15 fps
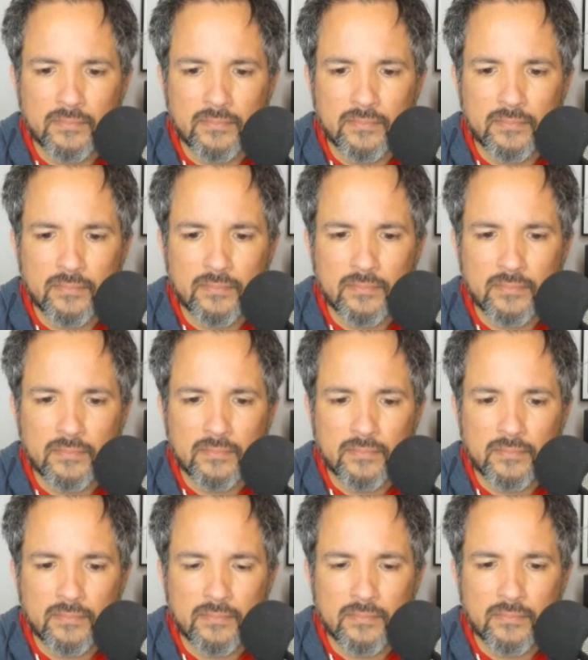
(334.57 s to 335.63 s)

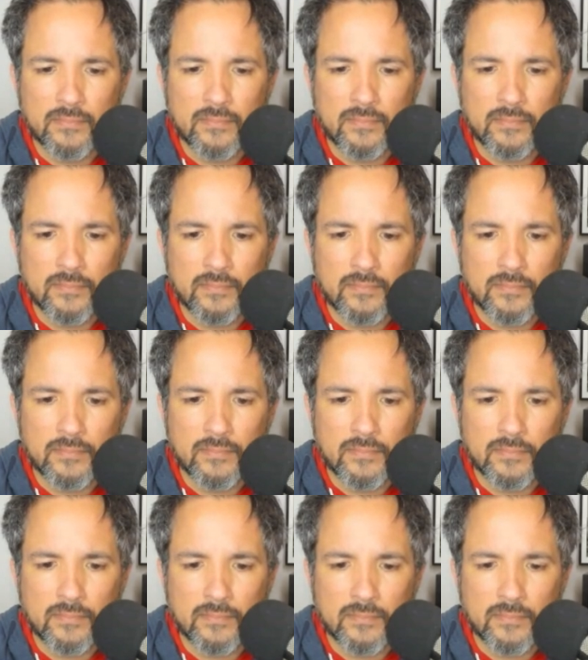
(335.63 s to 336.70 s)

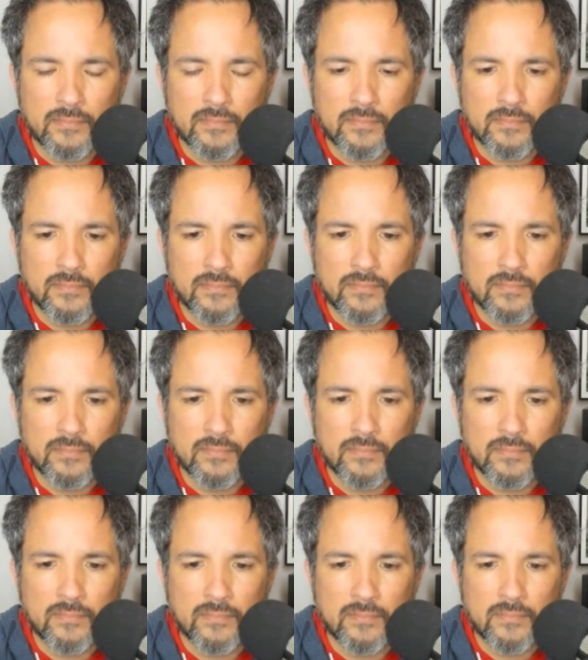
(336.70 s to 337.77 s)

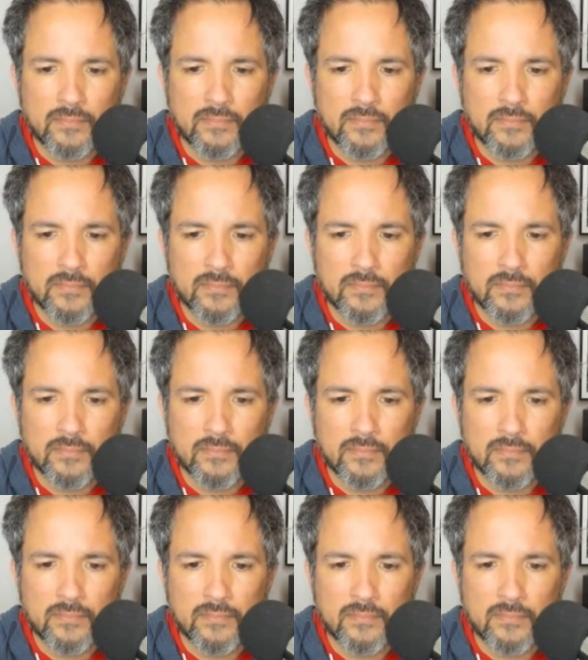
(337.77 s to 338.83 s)

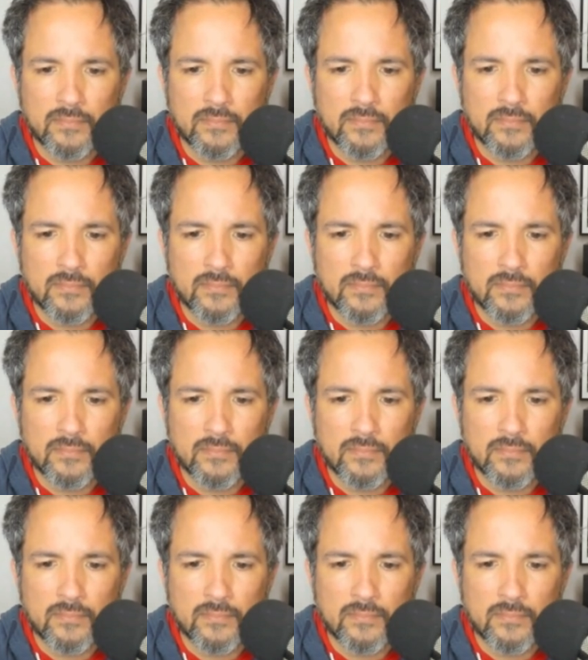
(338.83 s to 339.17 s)
(silent)